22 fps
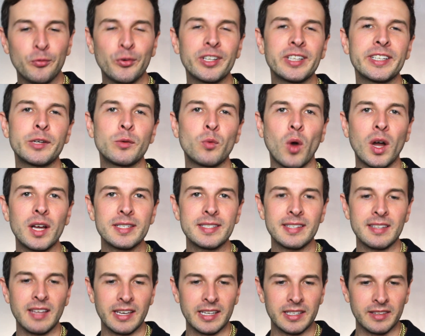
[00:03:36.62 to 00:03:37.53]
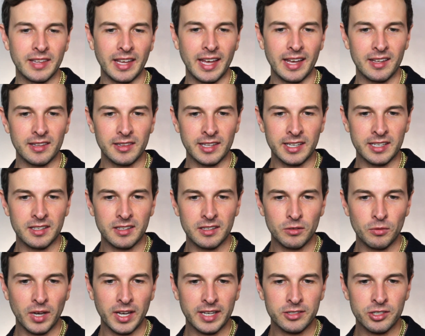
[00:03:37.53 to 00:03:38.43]
it really was like that. Like
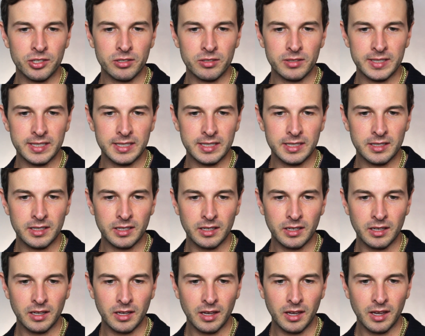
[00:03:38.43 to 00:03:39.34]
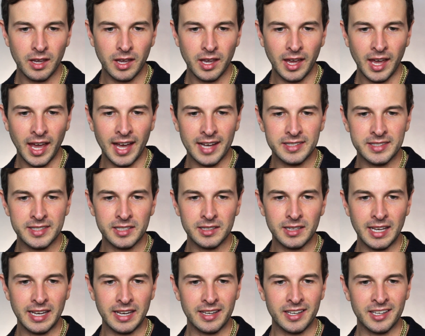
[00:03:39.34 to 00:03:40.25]
you actually had
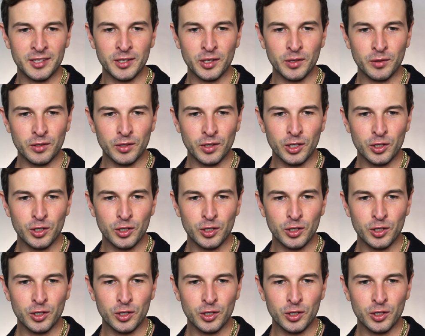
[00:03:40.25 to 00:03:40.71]
to like,